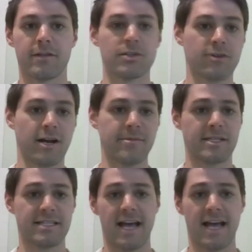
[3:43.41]
that describes
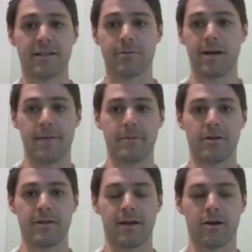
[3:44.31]
exactly what happened
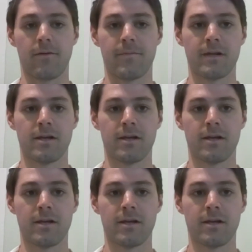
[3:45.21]
on that call.